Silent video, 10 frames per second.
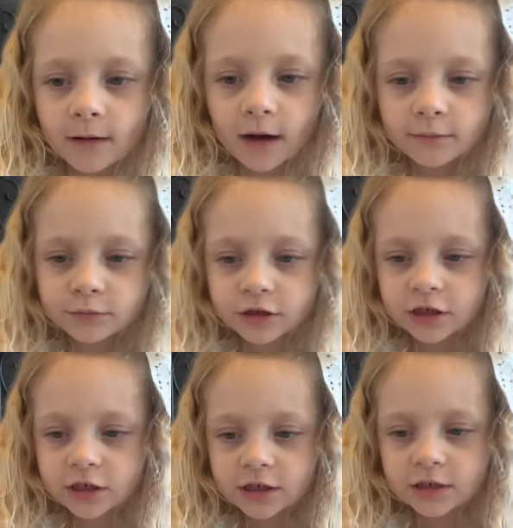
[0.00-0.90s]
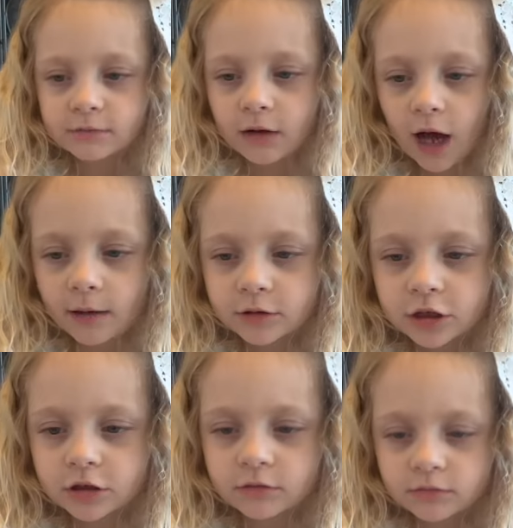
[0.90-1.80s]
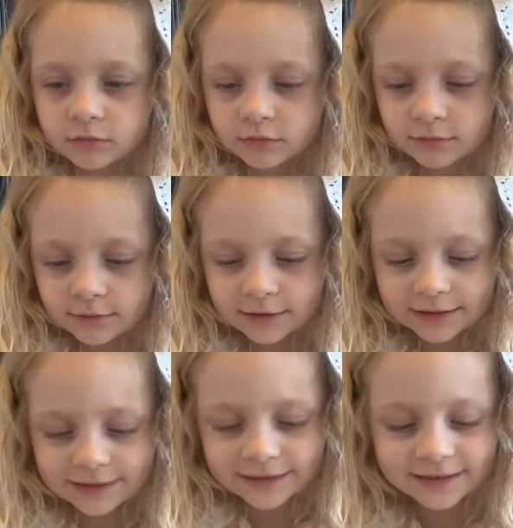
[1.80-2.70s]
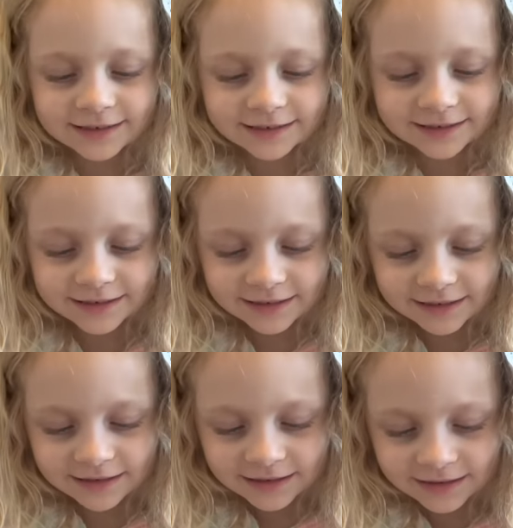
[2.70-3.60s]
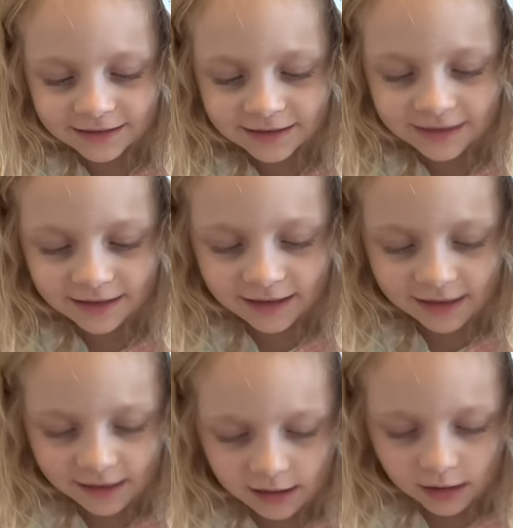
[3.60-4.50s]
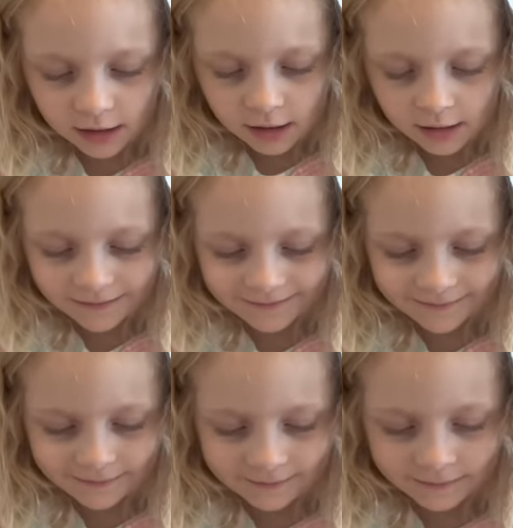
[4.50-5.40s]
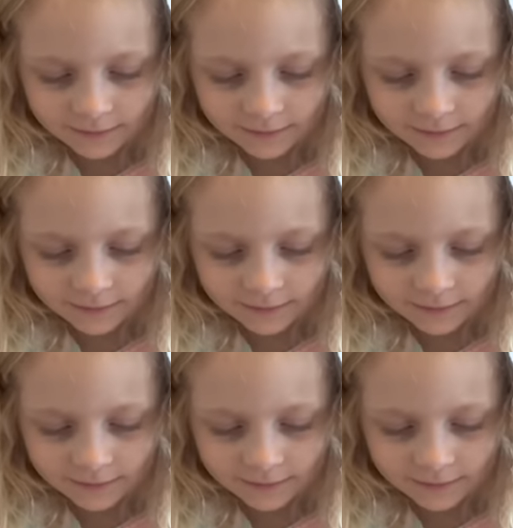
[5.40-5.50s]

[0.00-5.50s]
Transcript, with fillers: on, pretty mama. I like that, hey? That's super cute.